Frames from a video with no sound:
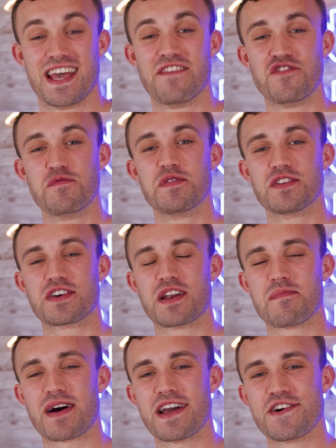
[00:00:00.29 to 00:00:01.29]
If you've been looking
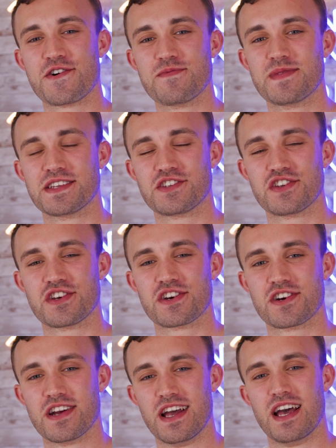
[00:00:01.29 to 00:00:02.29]
to buy a home this
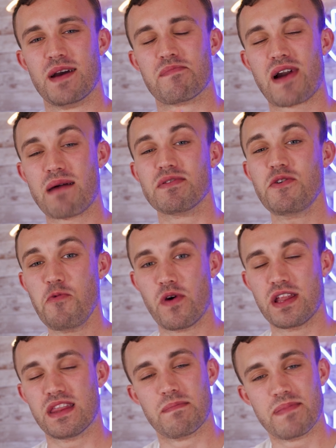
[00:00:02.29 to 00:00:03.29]
year, probably
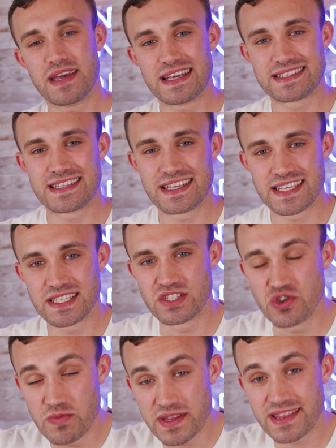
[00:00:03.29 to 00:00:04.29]
one of the biggest things
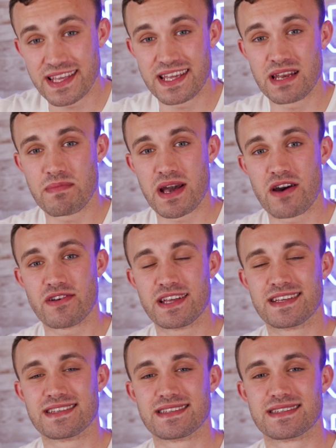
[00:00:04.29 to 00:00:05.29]
you've been thinking about
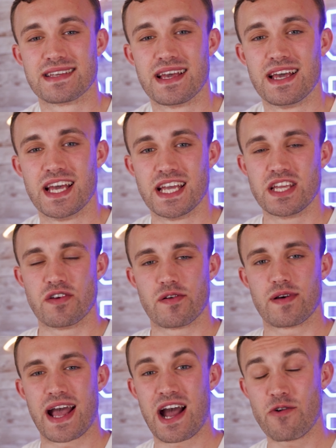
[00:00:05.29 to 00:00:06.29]
is, you
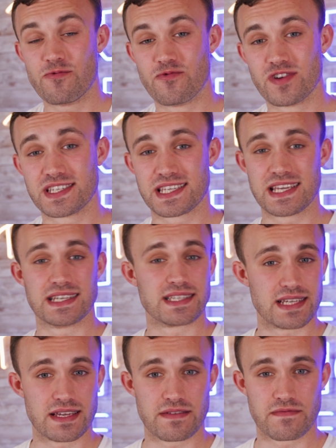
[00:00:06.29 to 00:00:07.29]
know, how risky
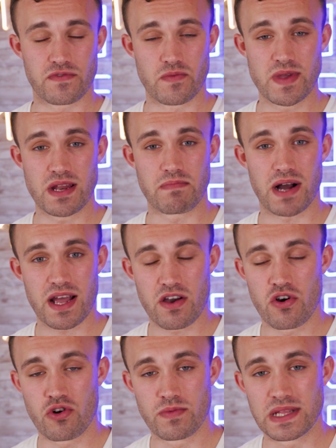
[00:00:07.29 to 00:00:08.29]
is it for me to buy a
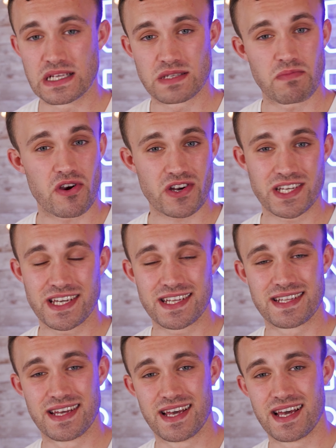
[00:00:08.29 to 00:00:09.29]
home in this
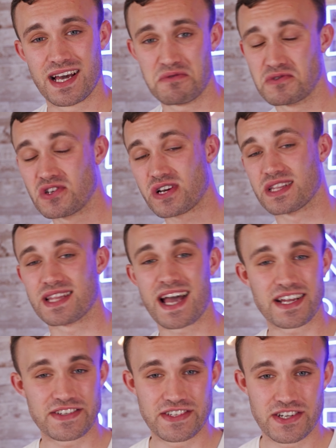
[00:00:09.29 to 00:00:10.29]
market? I was looking
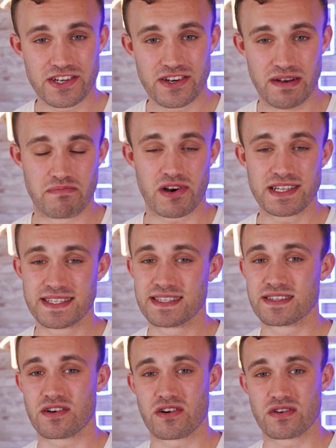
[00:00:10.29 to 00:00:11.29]
last year and
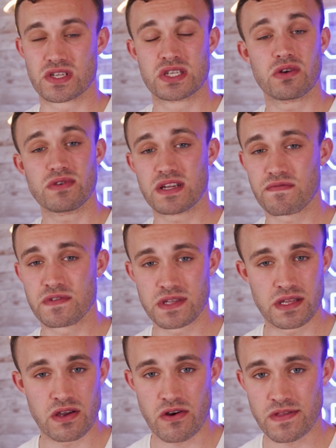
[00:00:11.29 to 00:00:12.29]
prices are so different
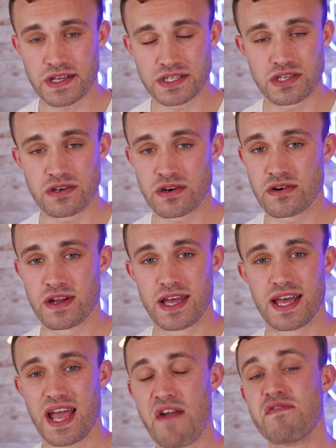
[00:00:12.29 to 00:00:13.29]
than they are this year.
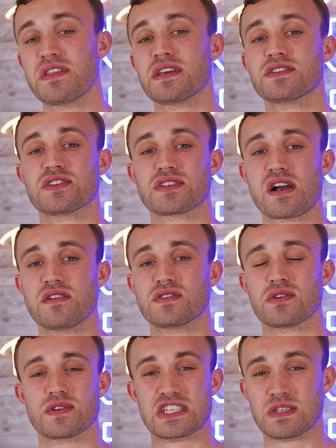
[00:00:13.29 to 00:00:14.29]
Everything's just gotten
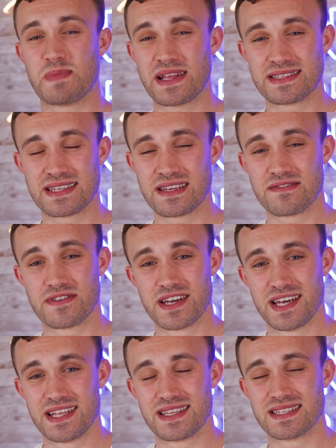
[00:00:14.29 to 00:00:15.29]
so expensive.
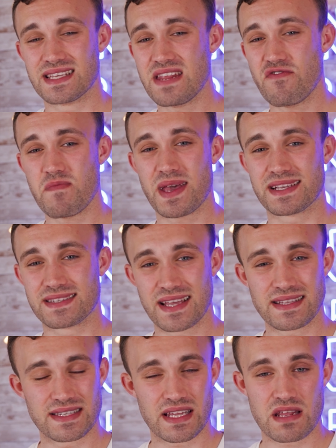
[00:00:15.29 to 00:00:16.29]
Does it even make
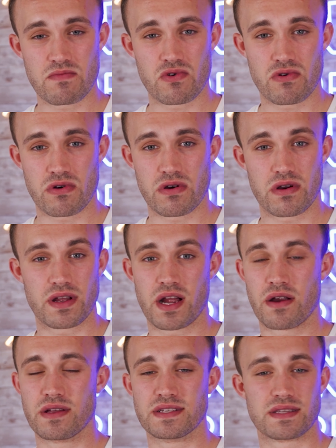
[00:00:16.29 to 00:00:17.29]
sense anymore?
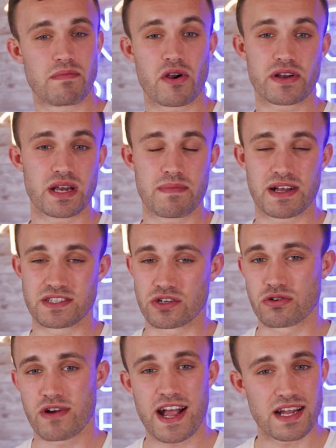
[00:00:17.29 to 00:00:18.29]
Or is the market about to
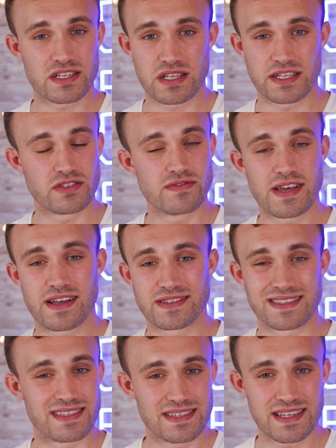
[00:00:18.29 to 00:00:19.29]
crash like
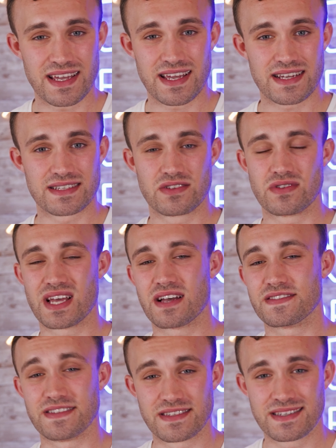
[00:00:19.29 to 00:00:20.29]
2006,
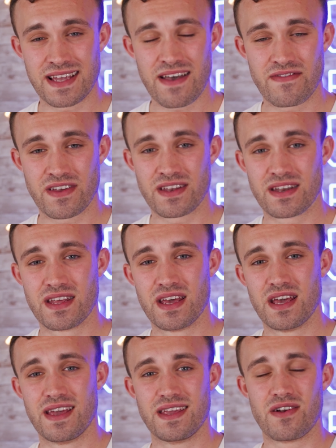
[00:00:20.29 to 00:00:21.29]
2007?
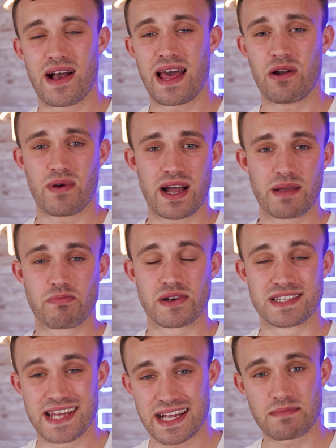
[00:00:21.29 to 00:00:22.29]
You know, how do I
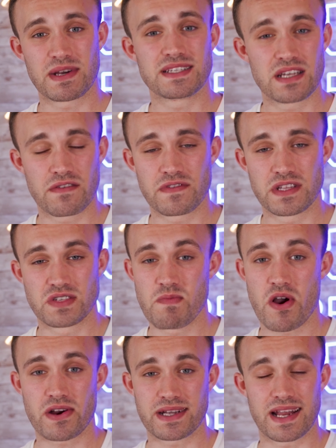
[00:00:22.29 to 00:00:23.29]
protect myself in this
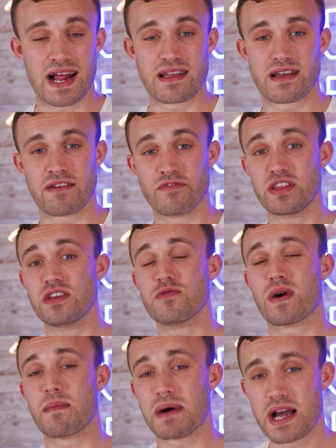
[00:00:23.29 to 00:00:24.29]
market? I, I really do
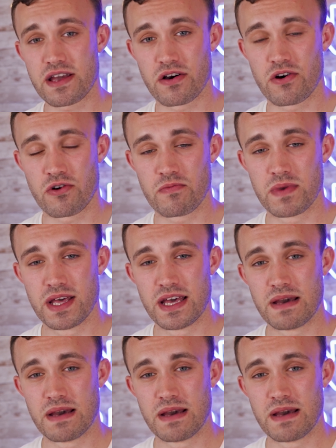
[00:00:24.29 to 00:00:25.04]
want to buy a home,